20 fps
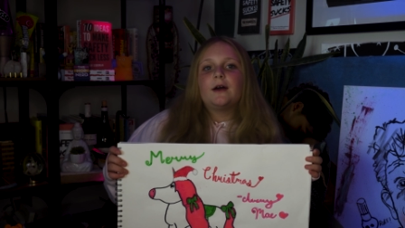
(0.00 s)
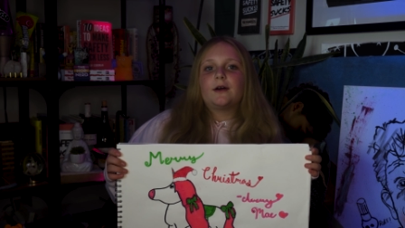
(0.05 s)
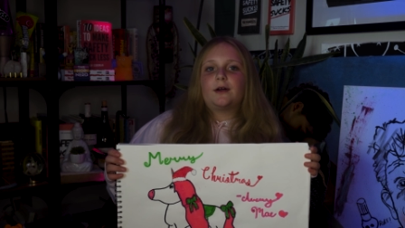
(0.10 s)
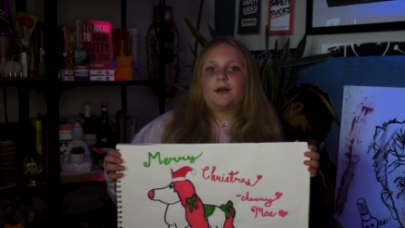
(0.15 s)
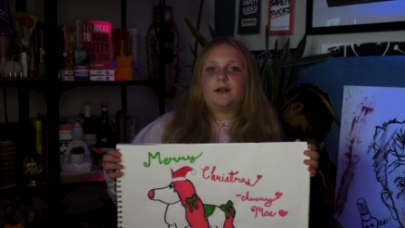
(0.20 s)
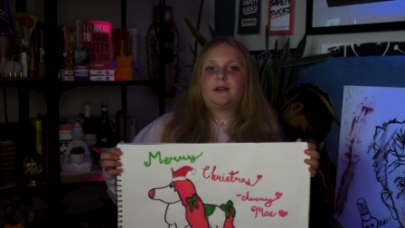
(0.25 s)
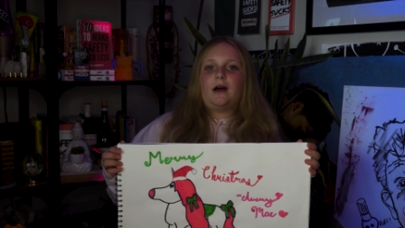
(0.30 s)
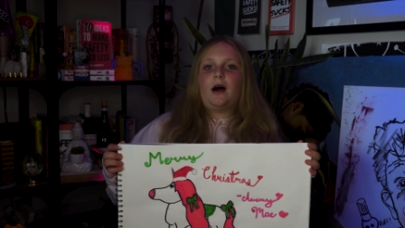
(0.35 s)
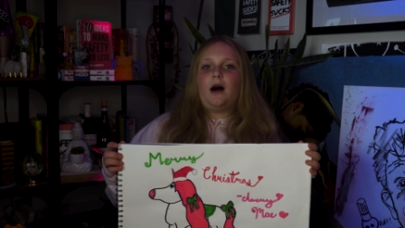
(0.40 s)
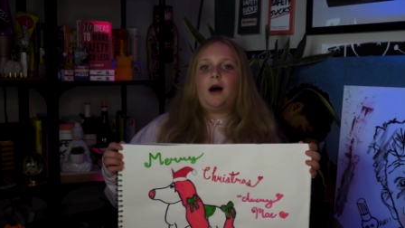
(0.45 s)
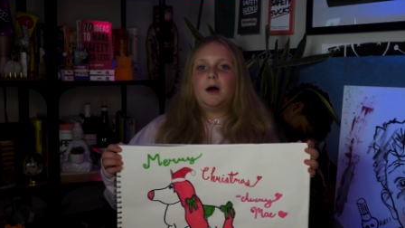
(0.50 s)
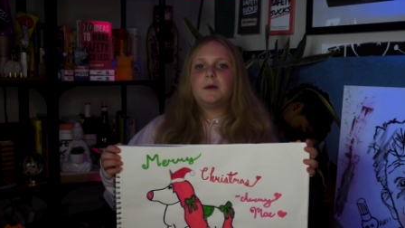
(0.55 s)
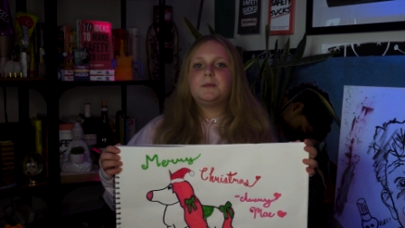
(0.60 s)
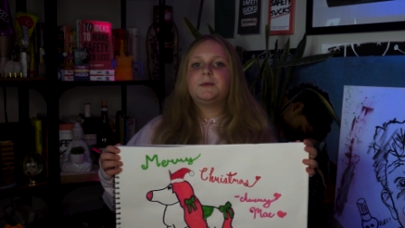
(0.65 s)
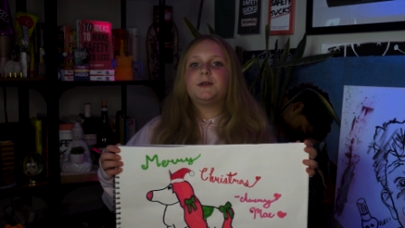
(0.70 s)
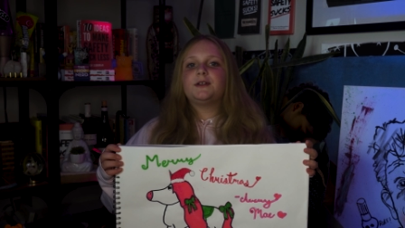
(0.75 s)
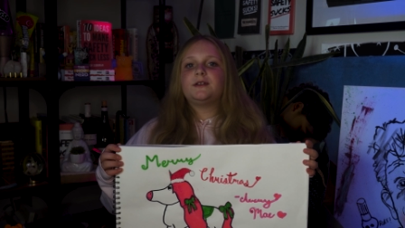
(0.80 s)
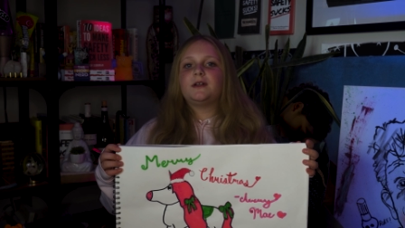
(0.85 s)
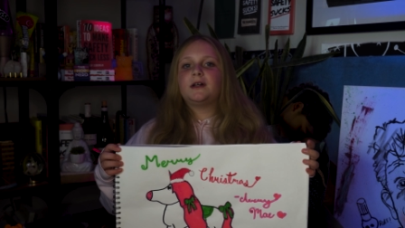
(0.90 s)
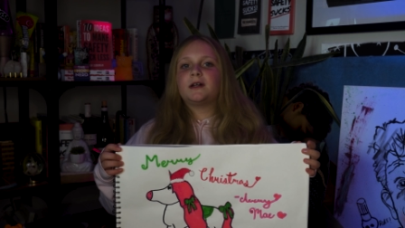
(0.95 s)
go to
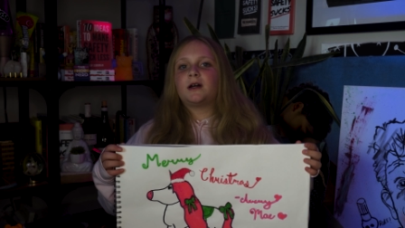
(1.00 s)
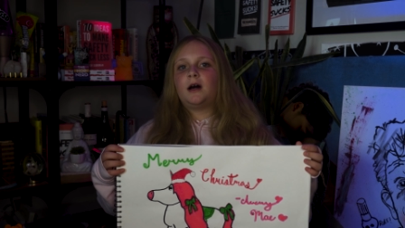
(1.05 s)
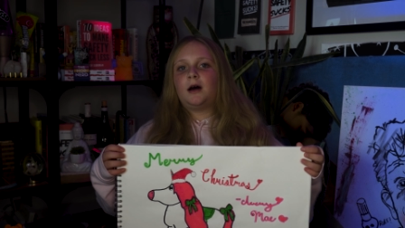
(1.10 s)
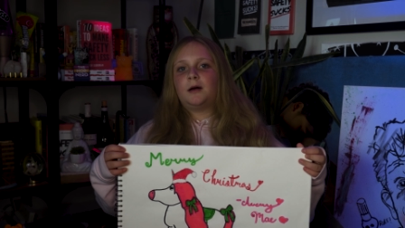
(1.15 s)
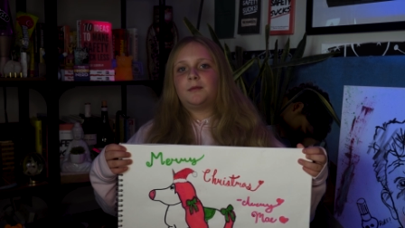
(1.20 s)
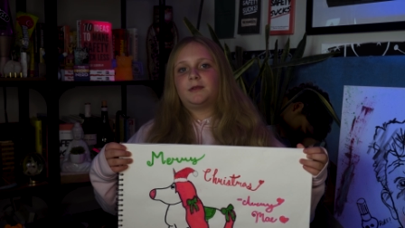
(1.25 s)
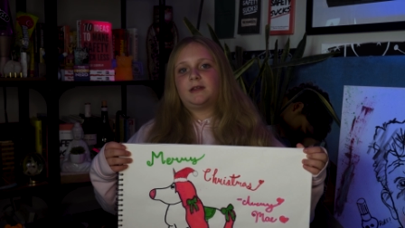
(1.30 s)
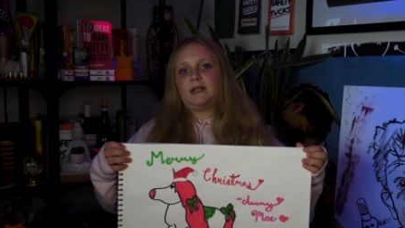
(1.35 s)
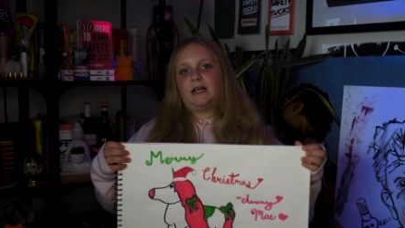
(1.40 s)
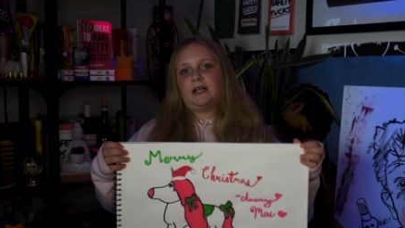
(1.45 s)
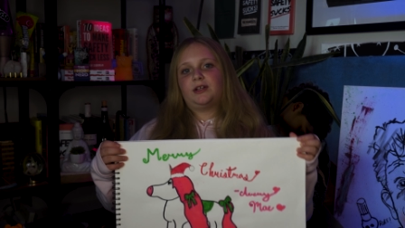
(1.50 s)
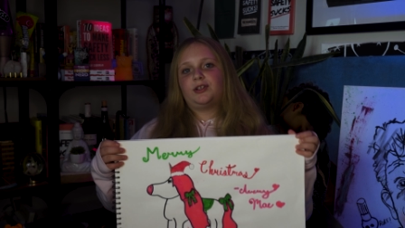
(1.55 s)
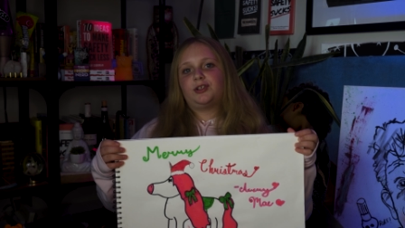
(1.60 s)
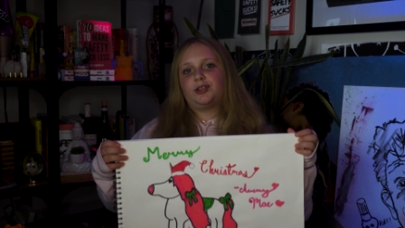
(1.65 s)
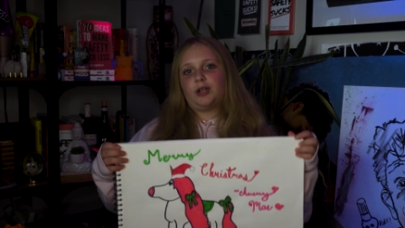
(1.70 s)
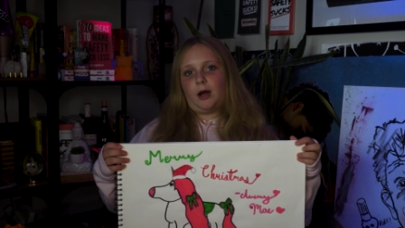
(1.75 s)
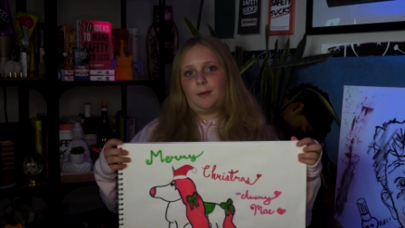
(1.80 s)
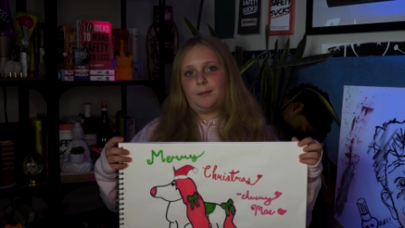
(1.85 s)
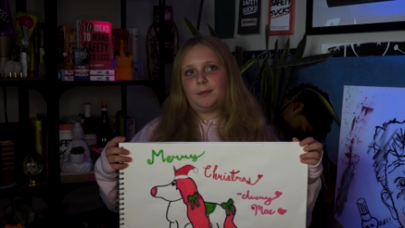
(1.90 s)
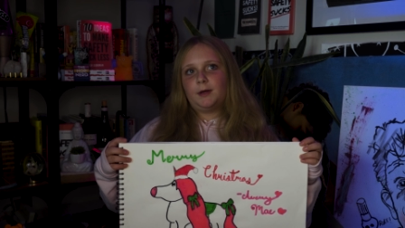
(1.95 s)
thehopnerd.com slash
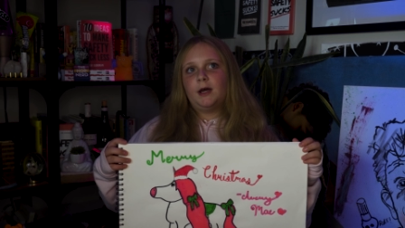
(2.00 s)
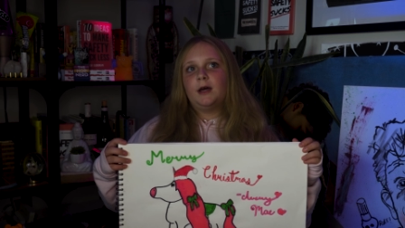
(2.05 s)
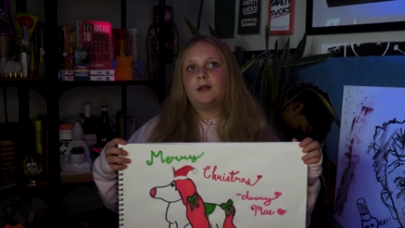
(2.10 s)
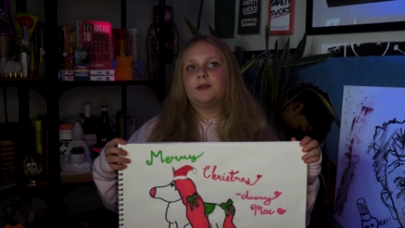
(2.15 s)
shop.